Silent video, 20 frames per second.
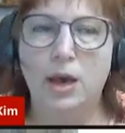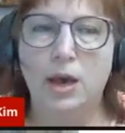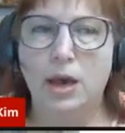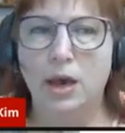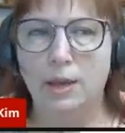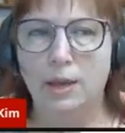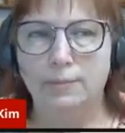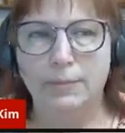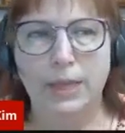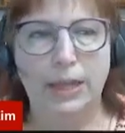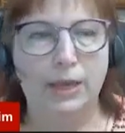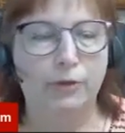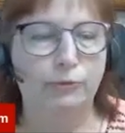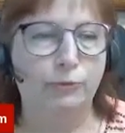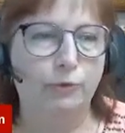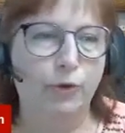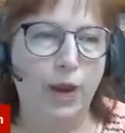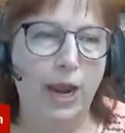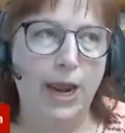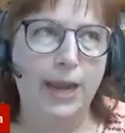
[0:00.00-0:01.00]
like a
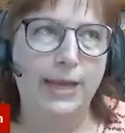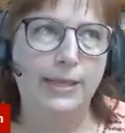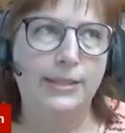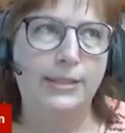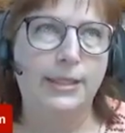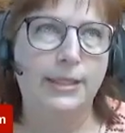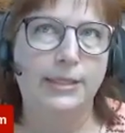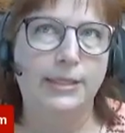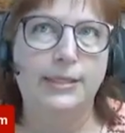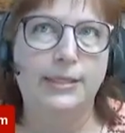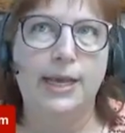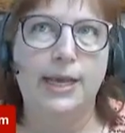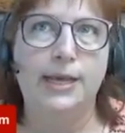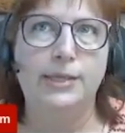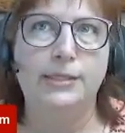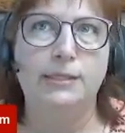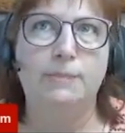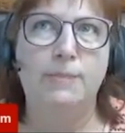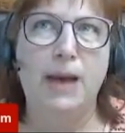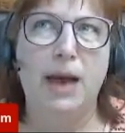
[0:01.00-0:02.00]
phrase that
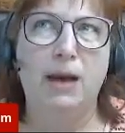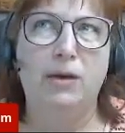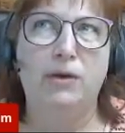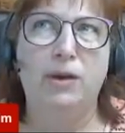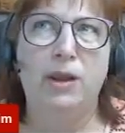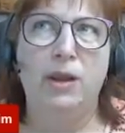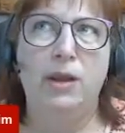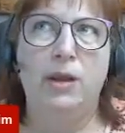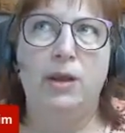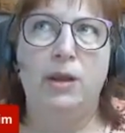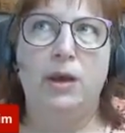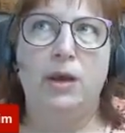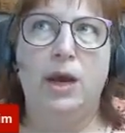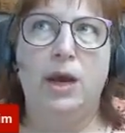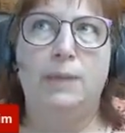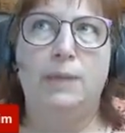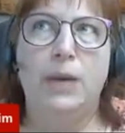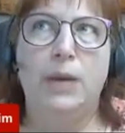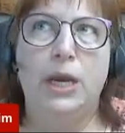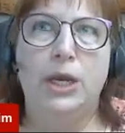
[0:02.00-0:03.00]
says about
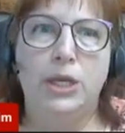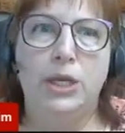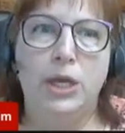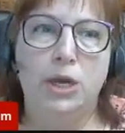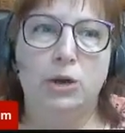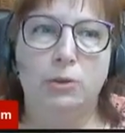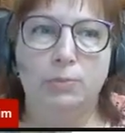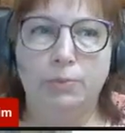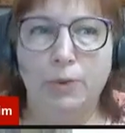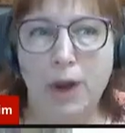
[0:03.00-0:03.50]
a year